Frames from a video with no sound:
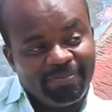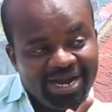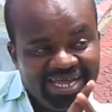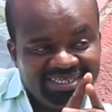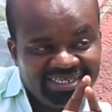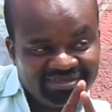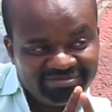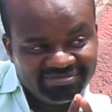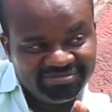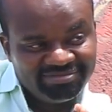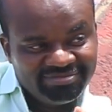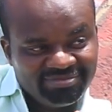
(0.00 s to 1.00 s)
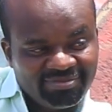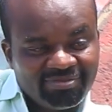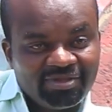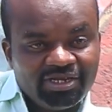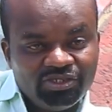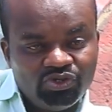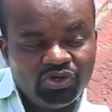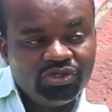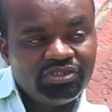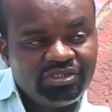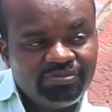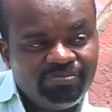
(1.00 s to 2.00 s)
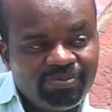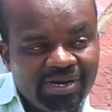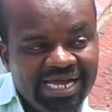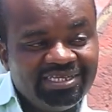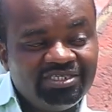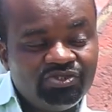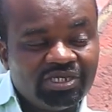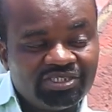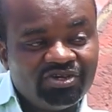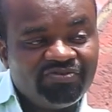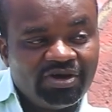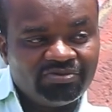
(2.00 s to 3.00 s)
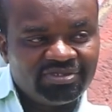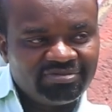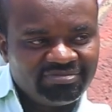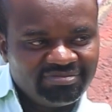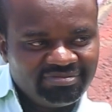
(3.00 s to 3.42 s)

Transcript: your pricing. Don't price yourself out.